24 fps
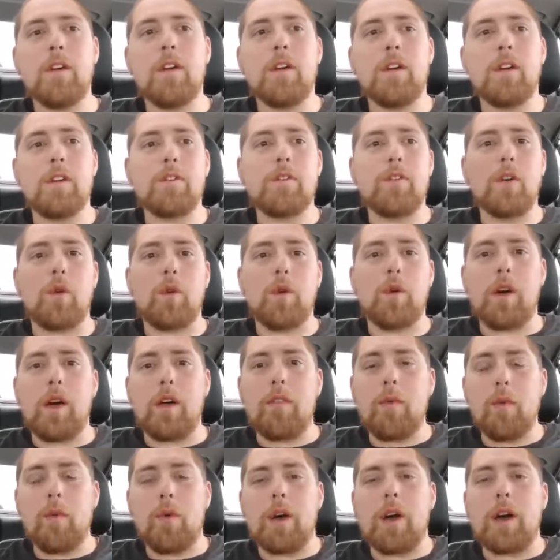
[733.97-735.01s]
So
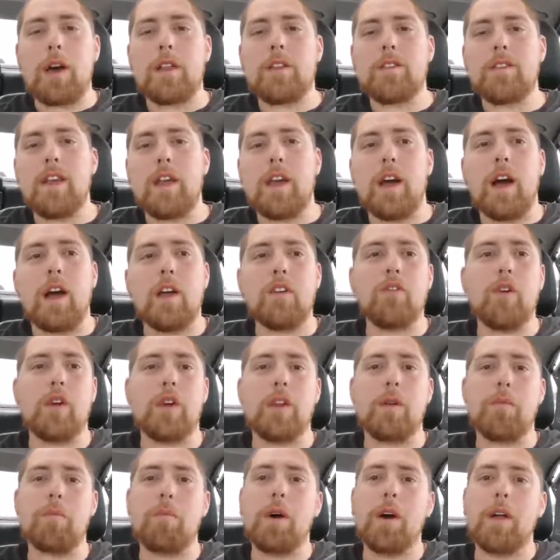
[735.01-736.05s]
everyone got to stay
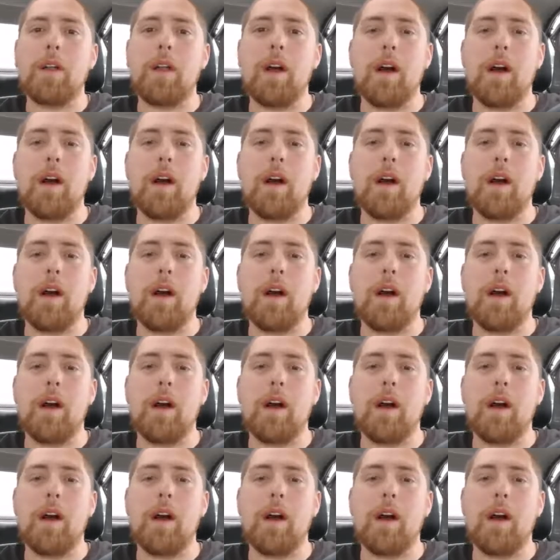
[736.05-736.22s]
hydrated. But